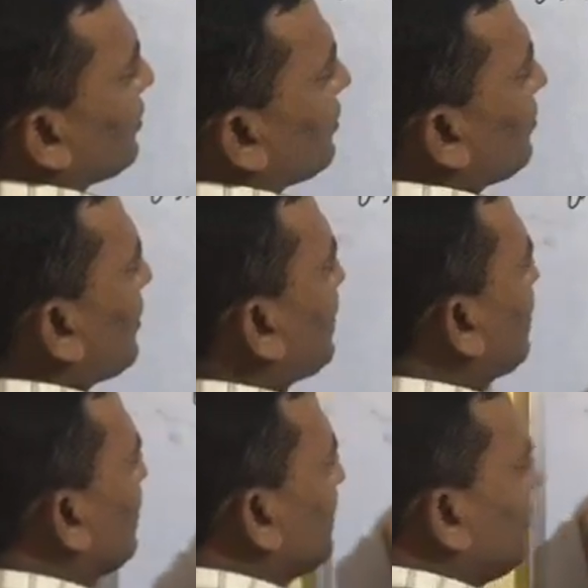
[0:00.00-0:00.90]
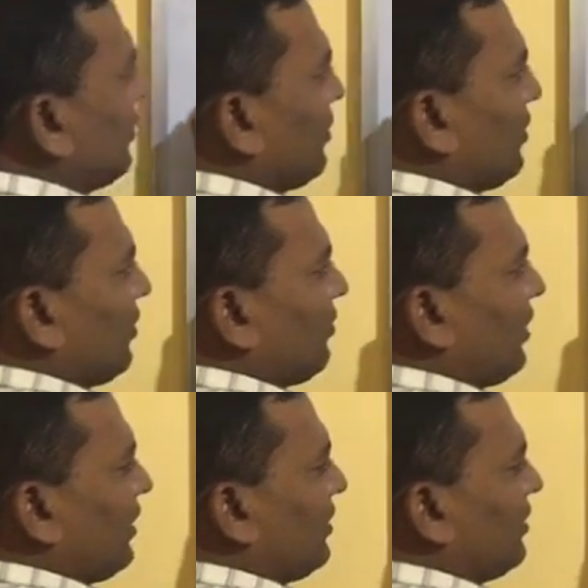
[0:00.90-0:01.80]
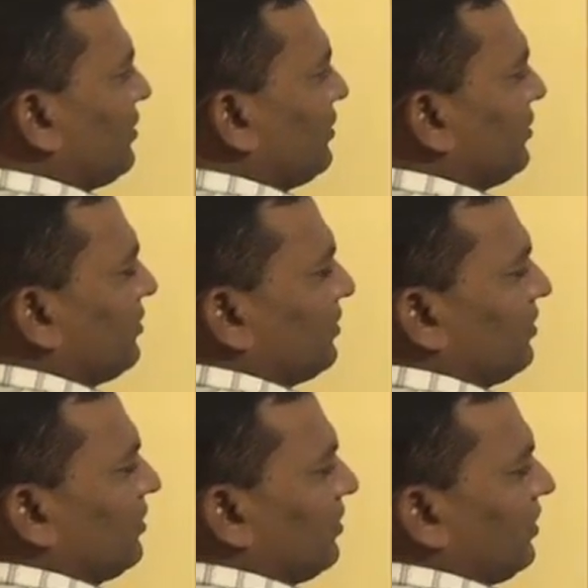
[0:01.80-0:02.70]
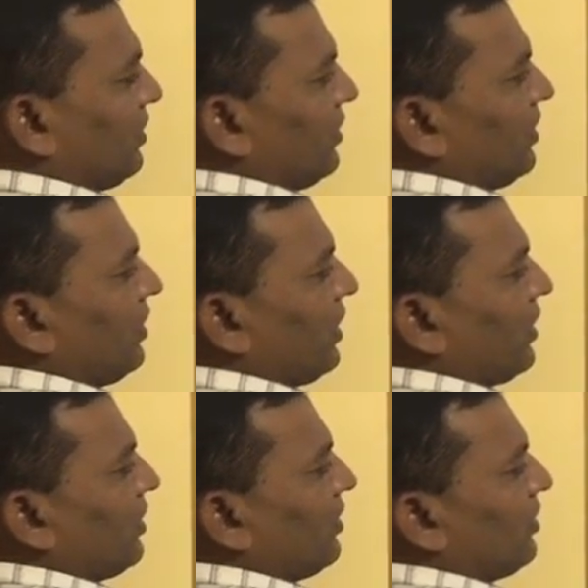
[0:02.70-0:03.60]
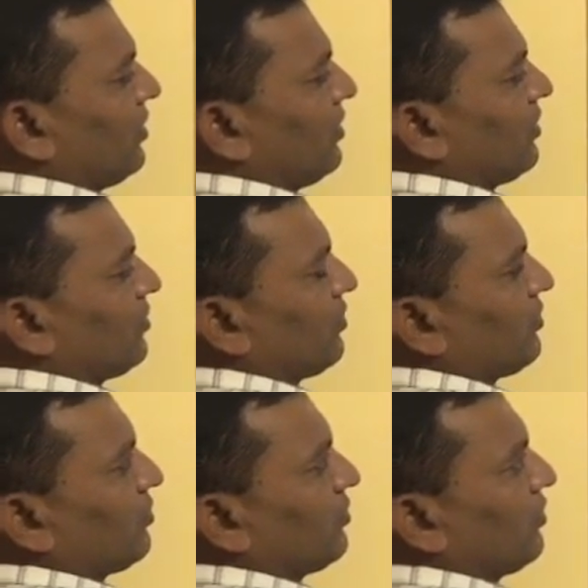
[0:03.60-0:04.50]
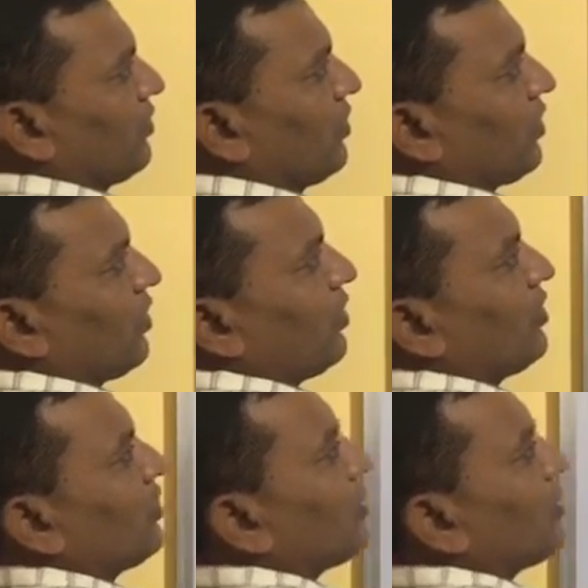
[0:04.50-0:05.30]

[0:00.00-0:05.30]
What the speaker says: into B. Now let A equal to all